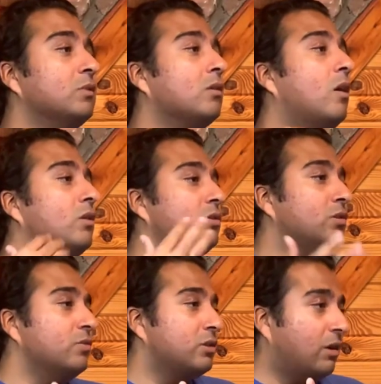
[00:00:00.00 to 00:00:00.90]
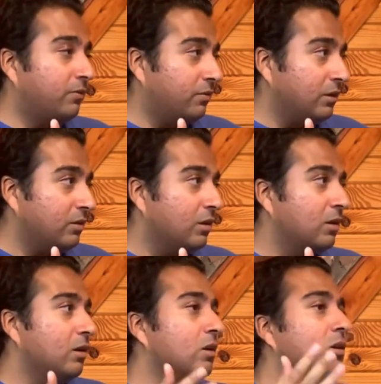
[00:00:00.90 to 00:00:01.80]
that will cause you suffering,
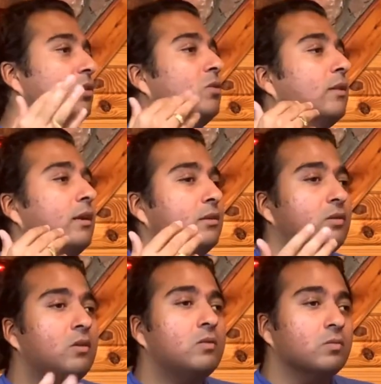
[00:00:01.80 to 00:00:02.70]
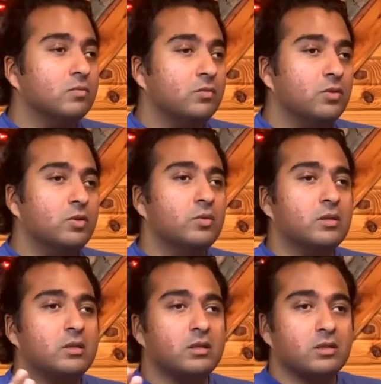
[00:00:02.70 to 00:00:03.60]
you let it go. You
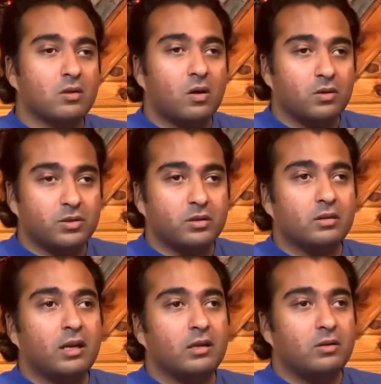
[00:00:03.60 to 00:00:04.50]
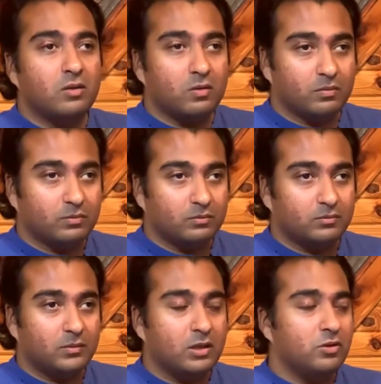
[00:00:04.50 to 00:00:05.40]
use the six R's, let it go,
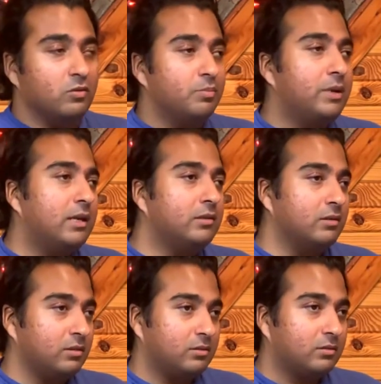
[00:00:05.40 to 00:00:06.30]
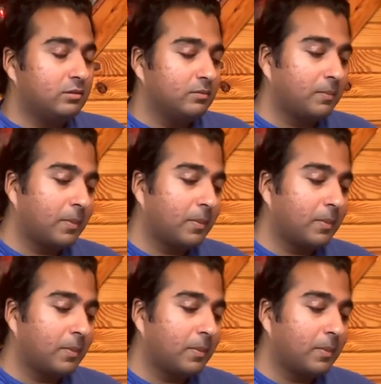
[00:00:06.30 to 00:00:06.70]
and you abandon it.